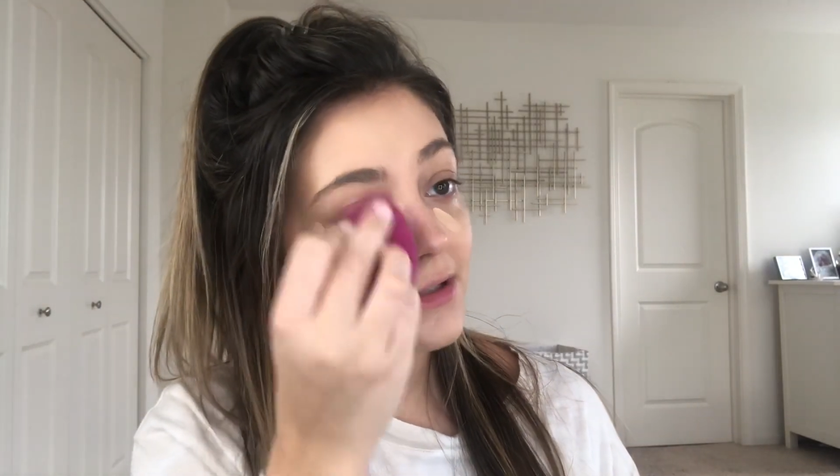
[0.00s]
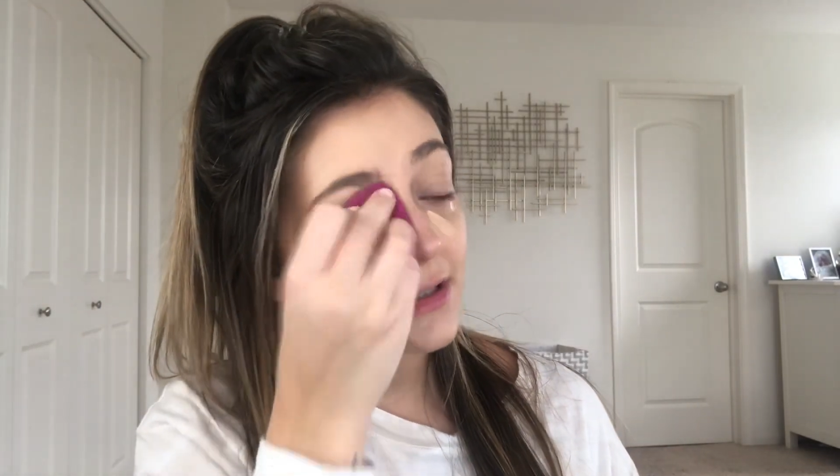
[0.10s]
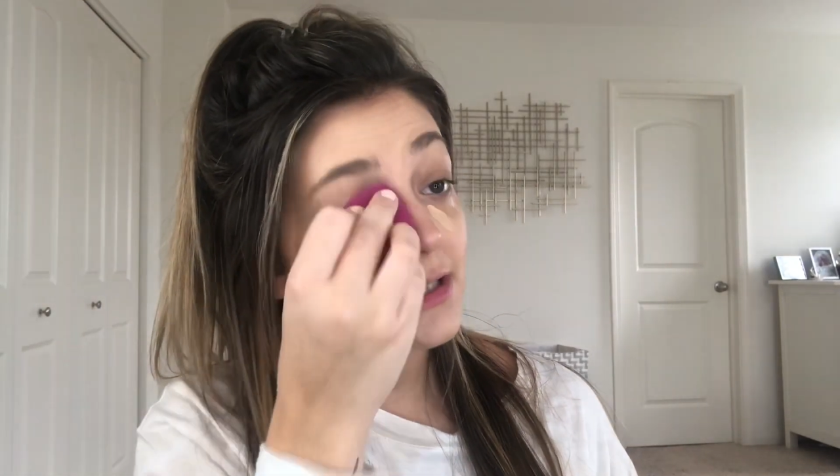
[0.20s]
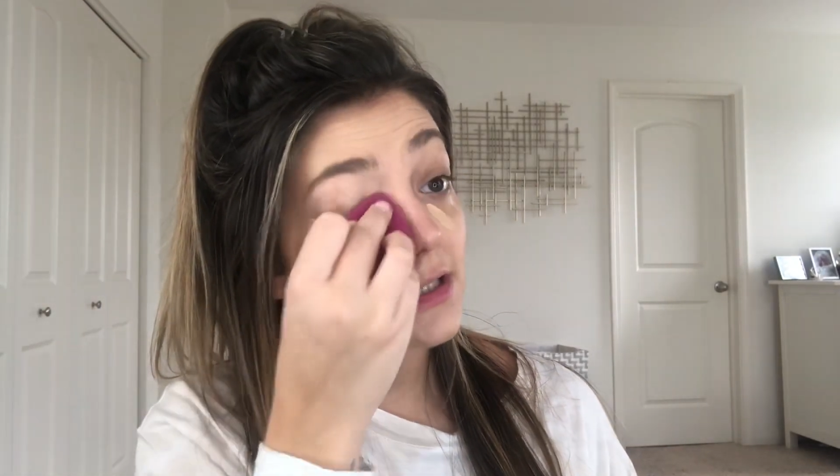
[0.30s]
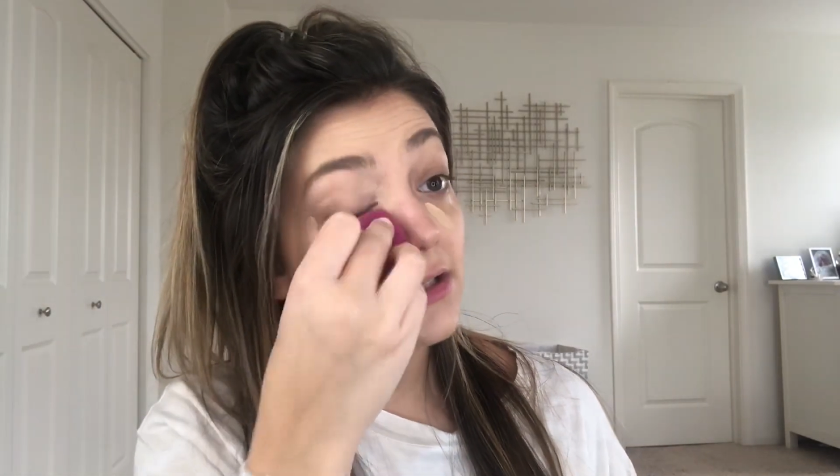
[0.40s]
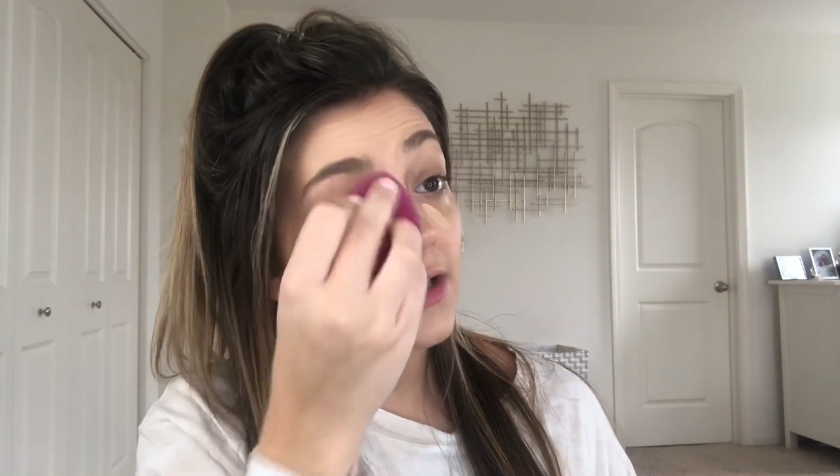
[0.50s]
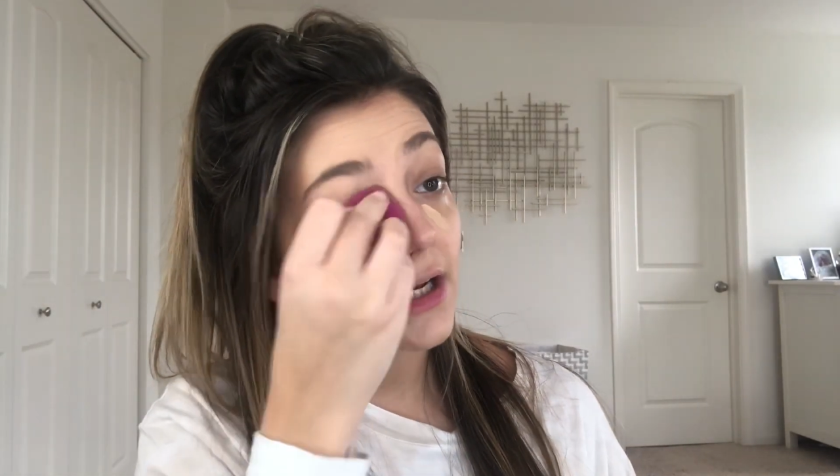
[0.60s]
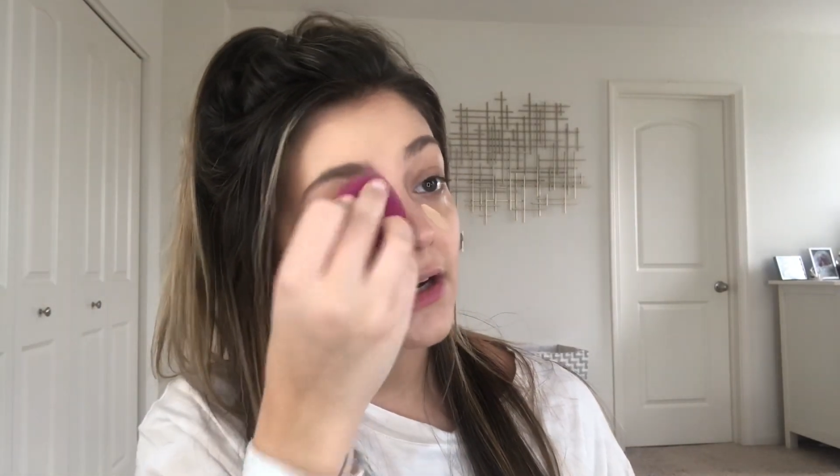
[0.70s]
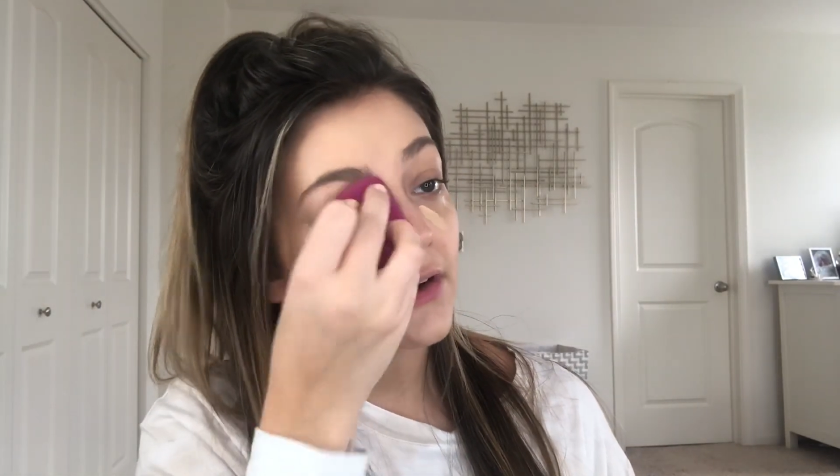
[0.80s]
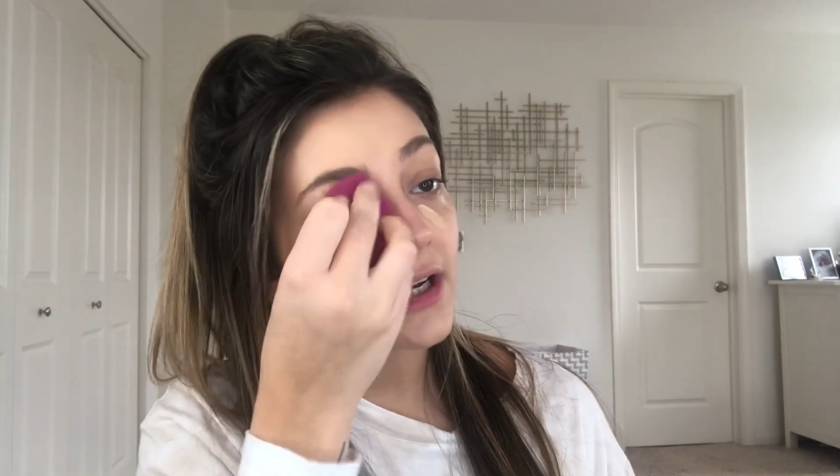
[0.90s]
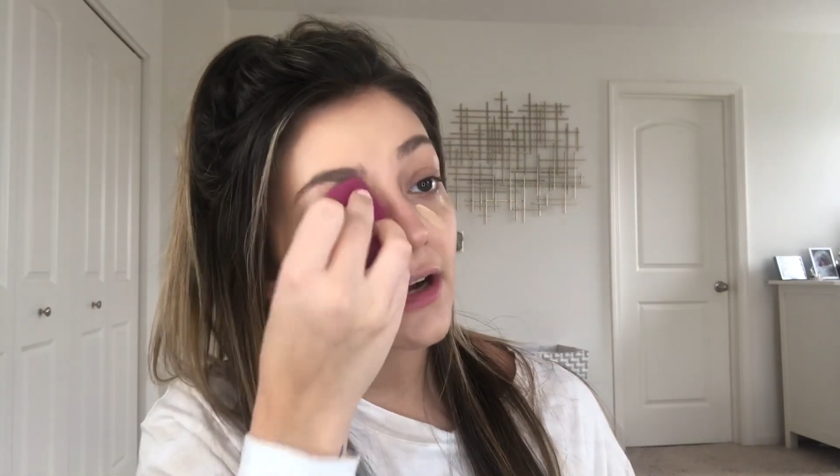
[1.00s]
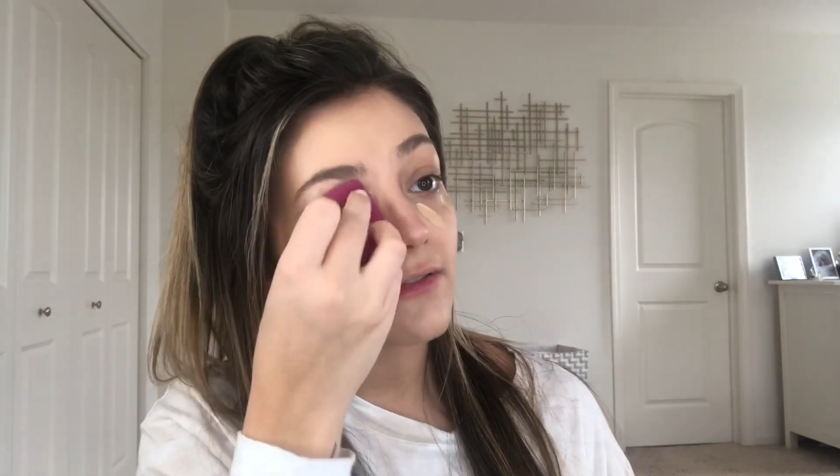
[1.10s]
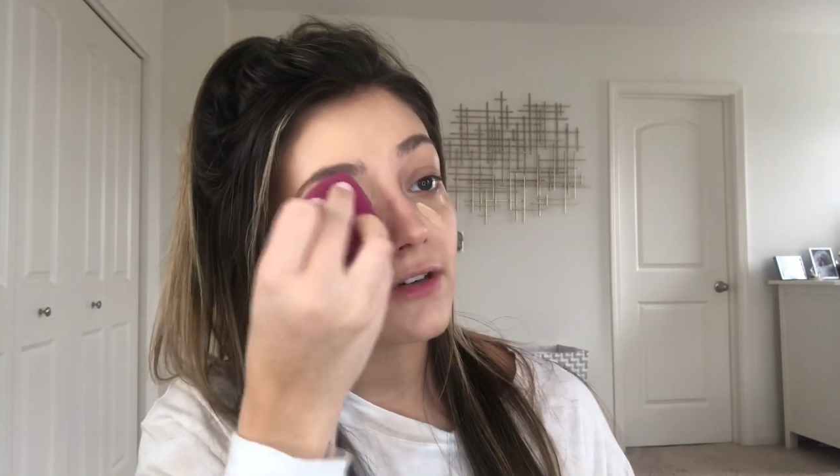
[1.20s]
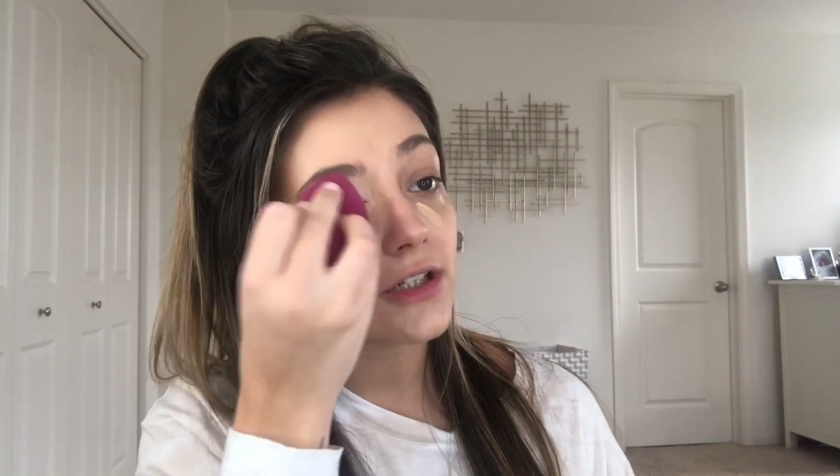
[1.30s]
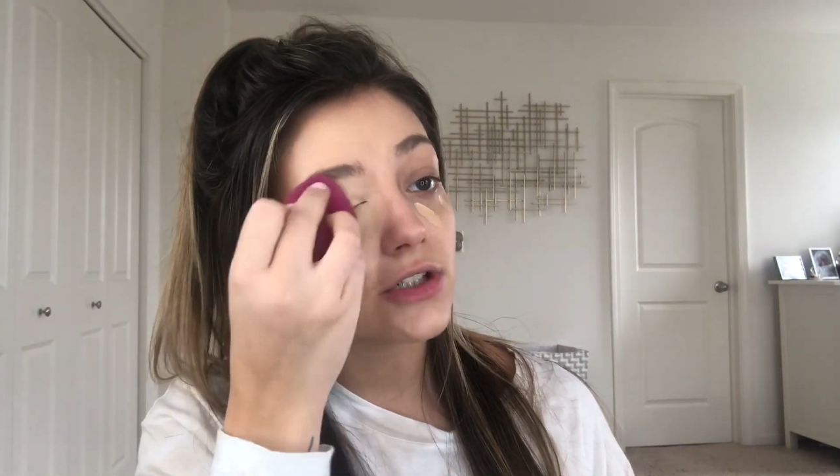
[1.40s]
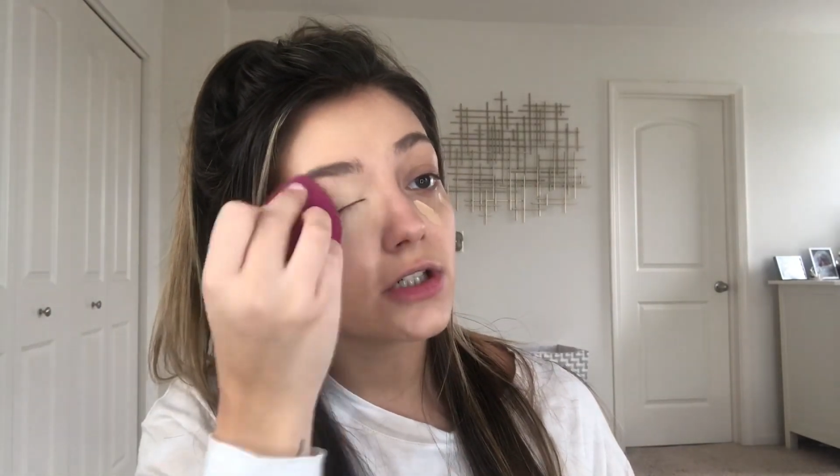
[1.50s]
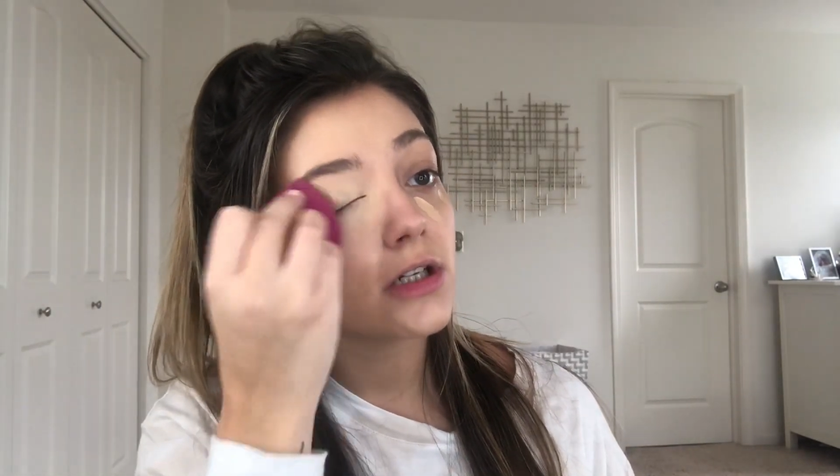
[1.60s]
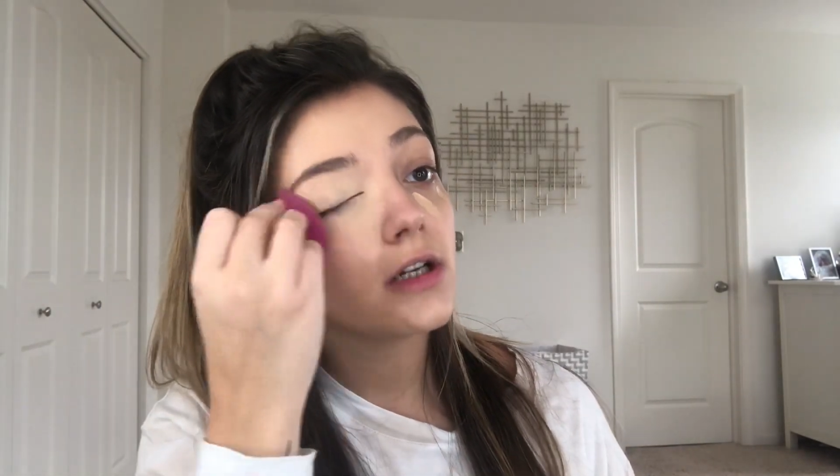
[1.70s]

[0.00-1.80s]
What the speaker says: Still getting great coverage.